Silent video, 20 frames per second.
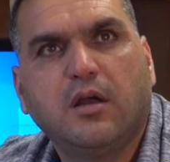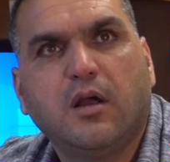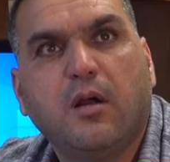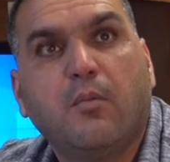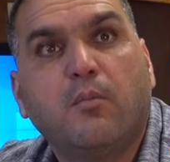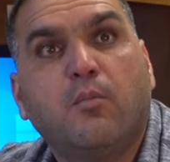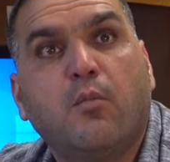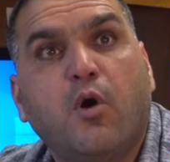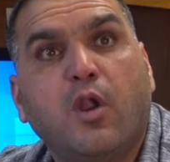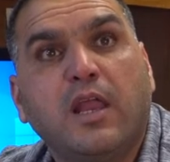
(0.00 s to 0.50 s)

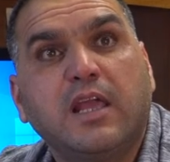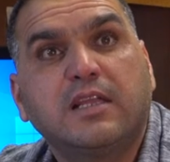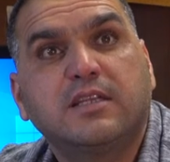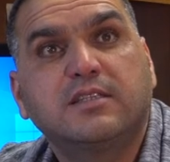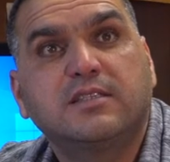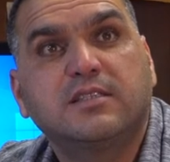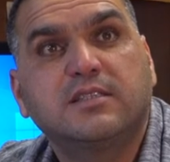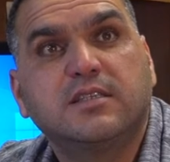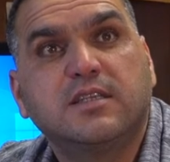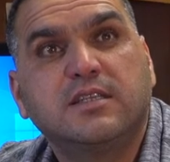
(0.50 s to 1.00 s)

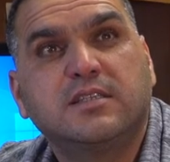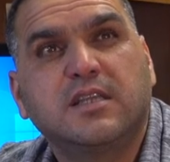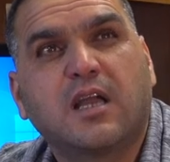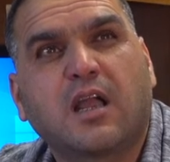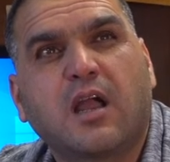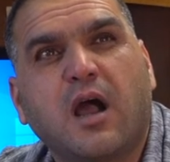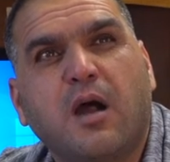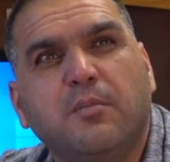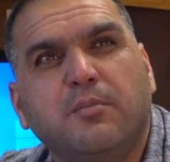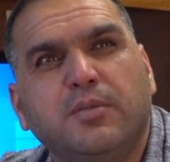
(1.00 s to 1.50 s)
Molex, Molex. It's
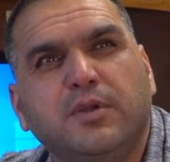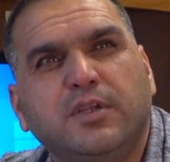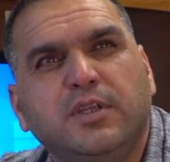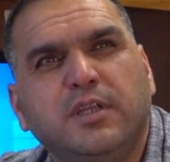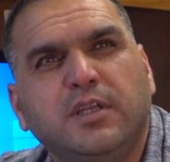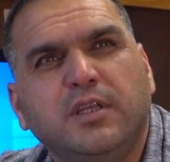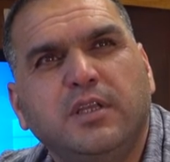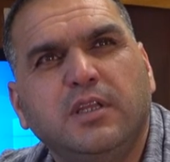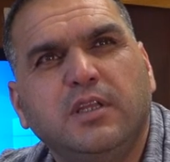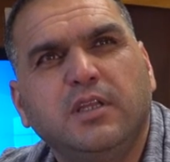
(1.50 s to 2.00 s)
a
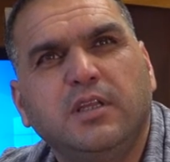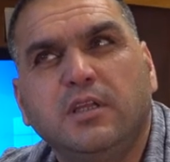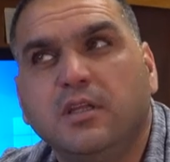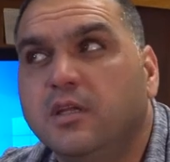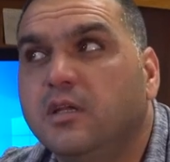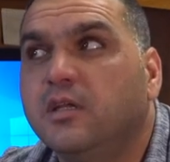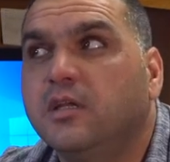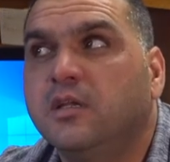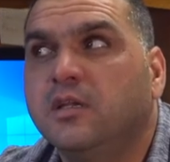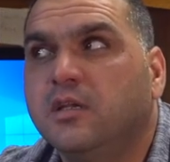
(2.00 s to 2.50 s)
company
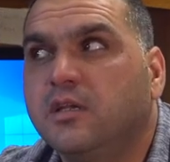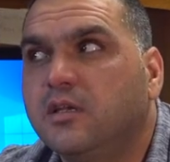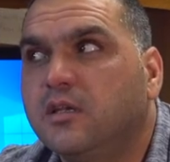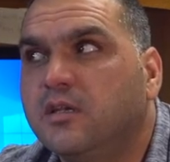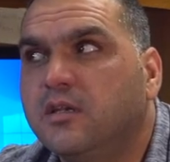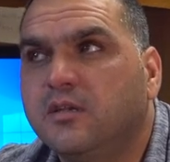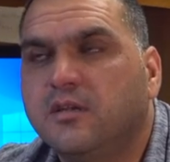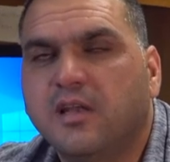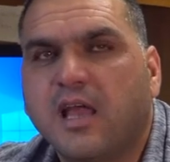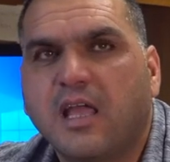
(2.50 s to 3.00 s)

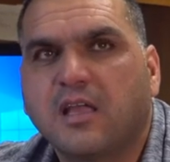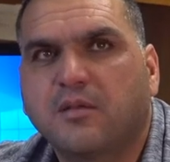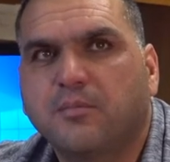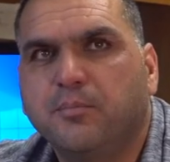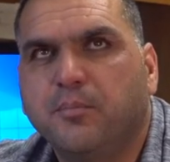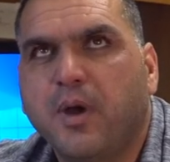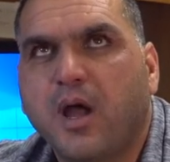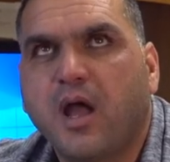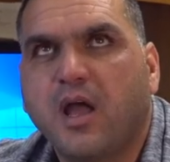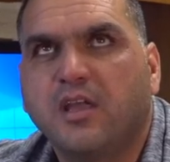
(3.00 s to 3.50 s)
in like
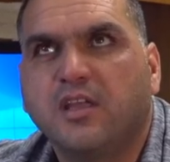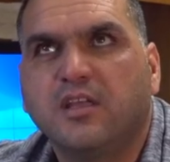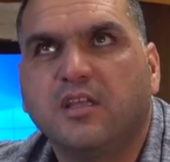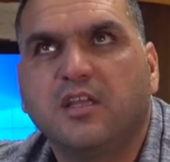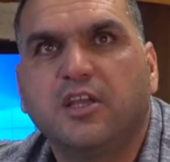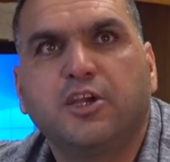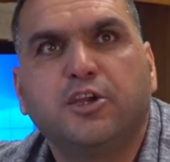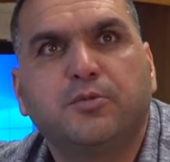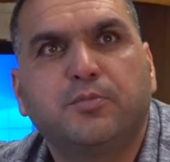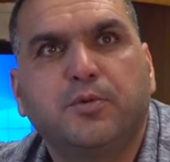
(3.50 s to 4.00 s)
by
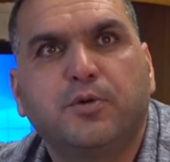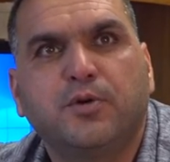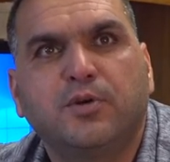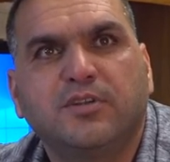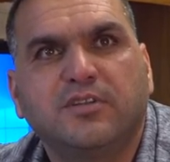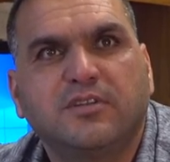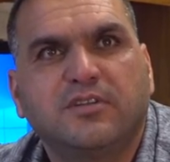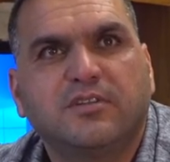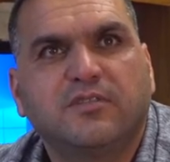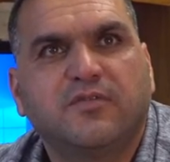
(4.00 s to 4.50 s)
airport,
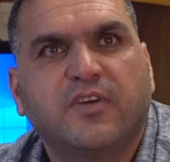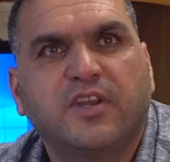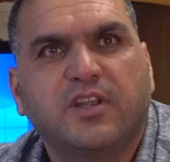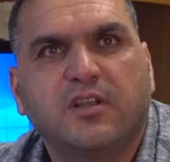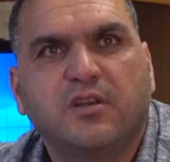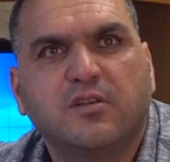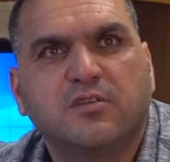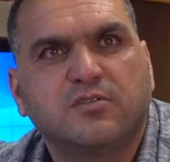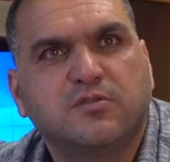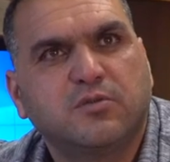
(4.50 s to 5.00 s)
very
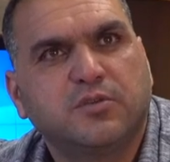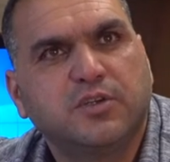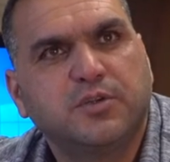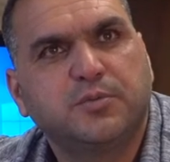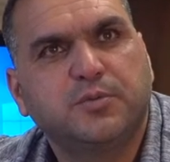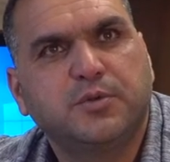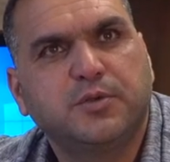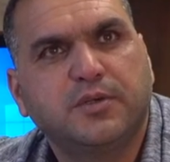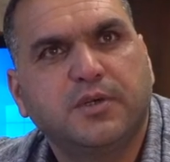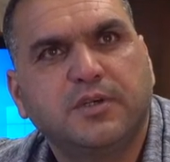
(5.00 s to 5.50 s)
close to
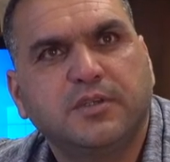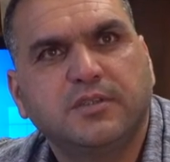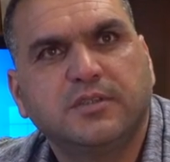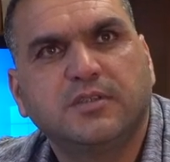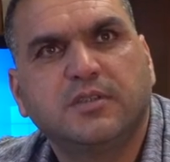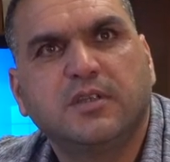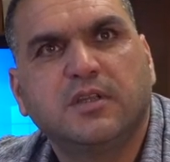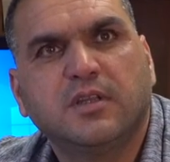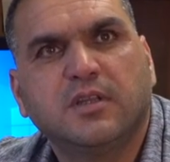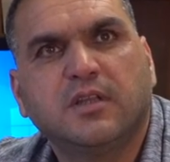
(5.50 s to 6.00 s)
airport.
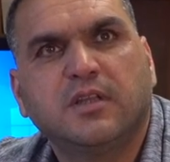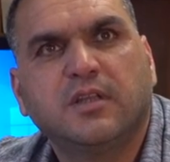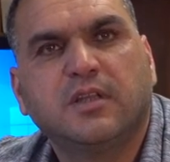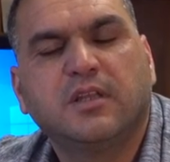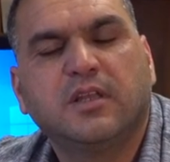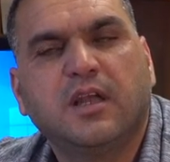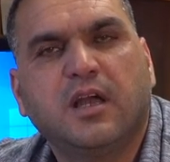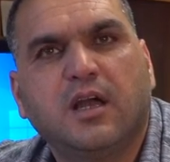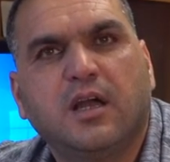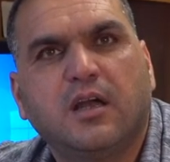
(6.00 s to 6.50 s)
Okay.
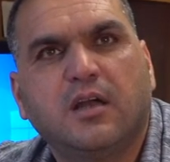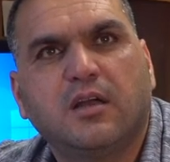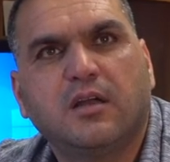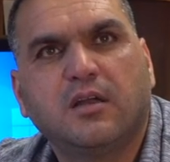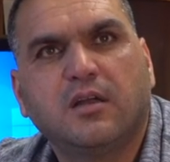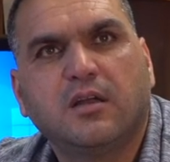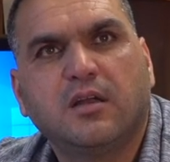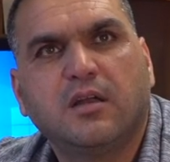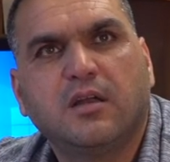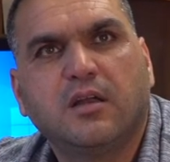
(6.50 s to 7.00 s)
What yeah. what do
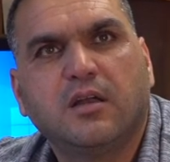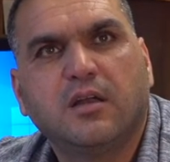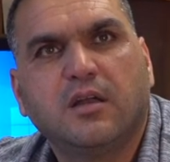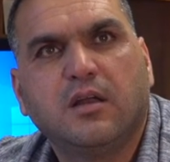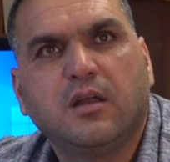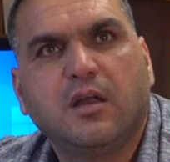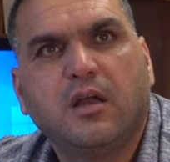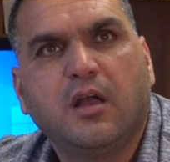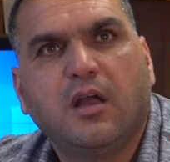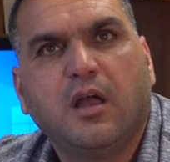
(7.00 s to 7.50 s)
they do? What kind
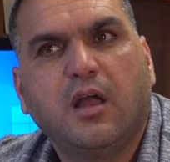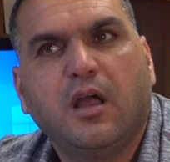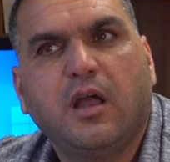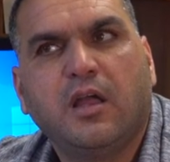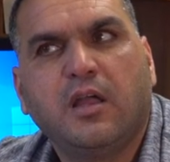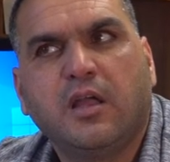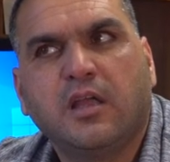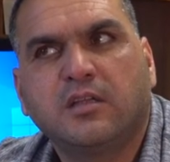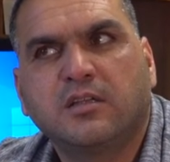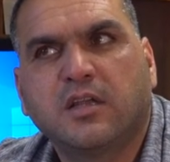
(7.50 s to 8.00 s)
of work is it?
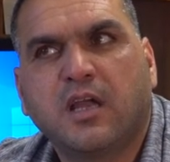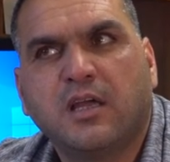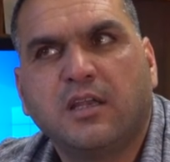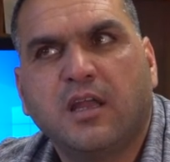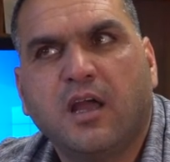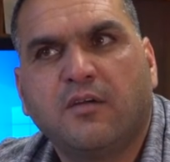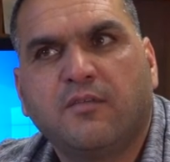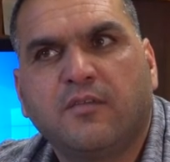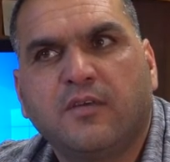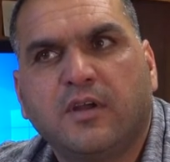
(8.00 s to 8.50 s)
Uh, kind
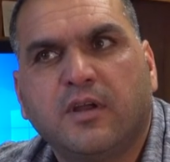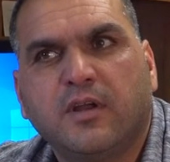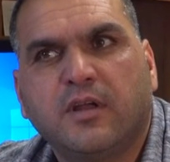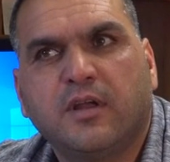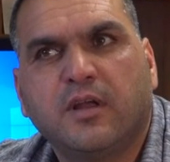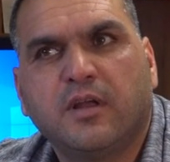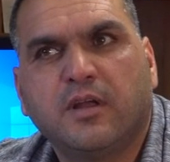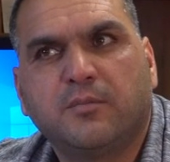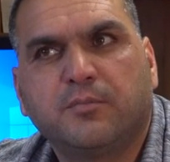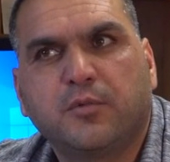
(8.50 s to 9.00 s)
of
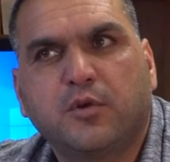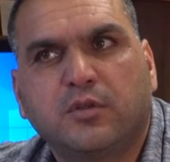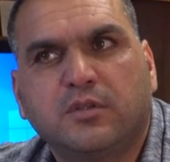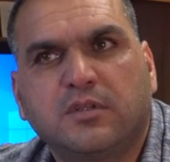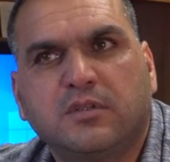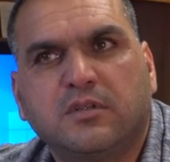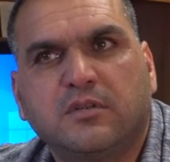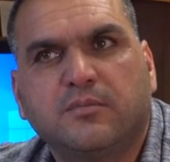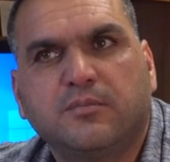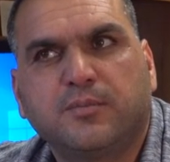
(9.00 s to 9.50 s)
uh,
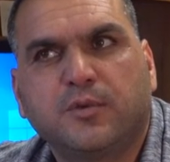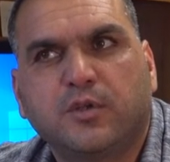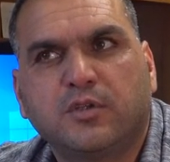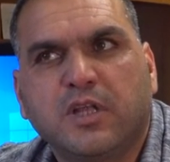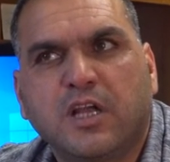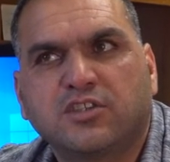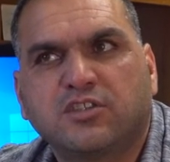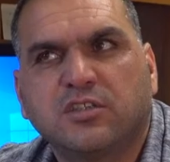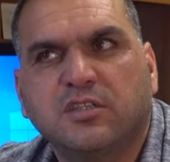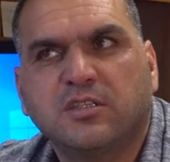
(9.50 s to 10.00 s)
pro
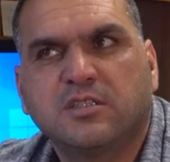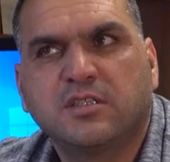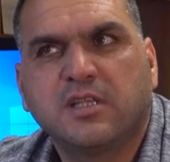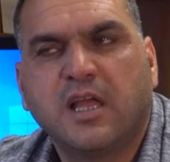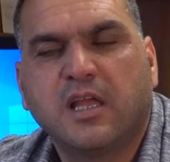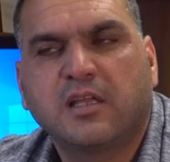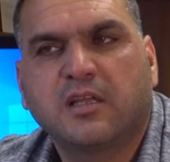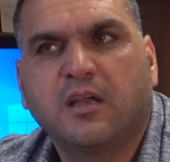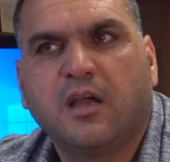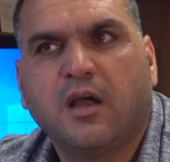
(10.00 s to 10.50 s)
production is
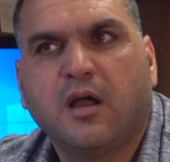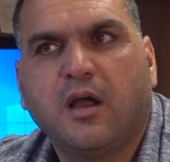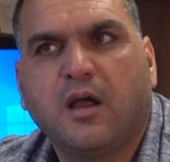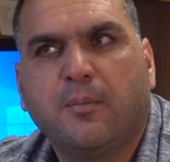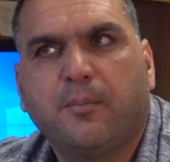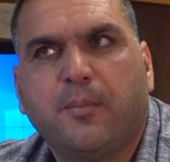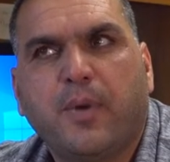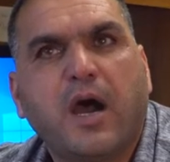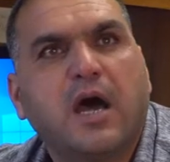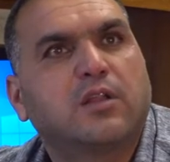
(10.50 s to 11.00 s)
like uh,
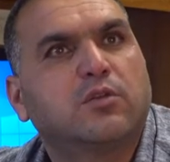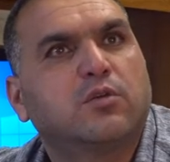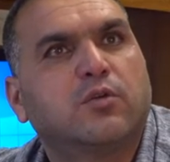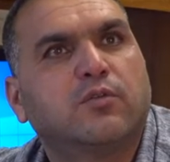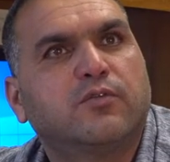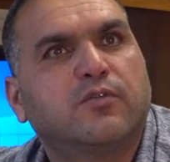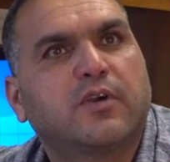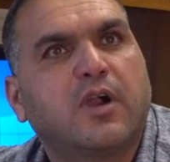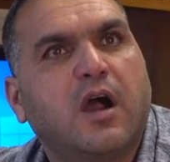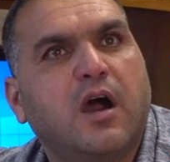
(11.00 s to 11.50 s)
part of
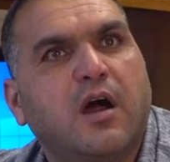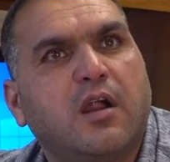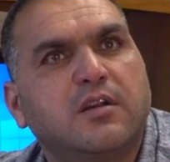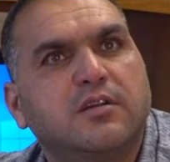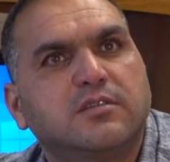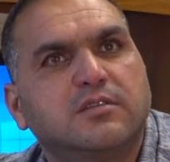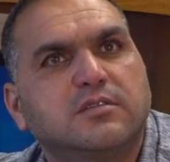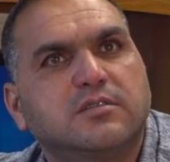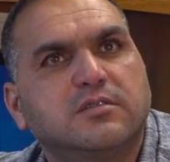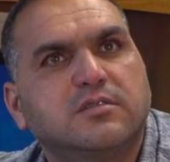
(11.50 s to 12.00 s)

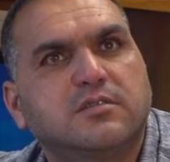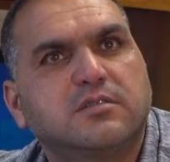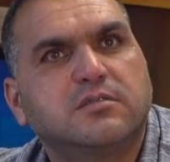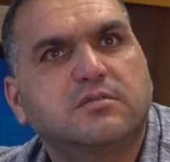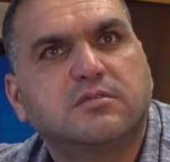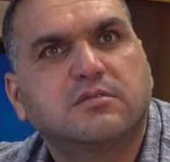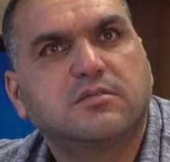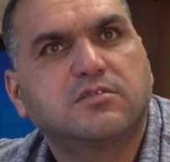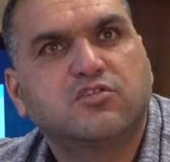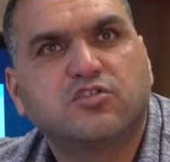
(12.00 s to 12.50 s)
cars,
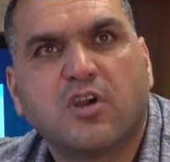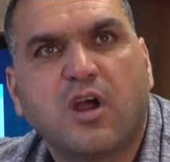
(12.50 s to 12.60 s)
oh, I see.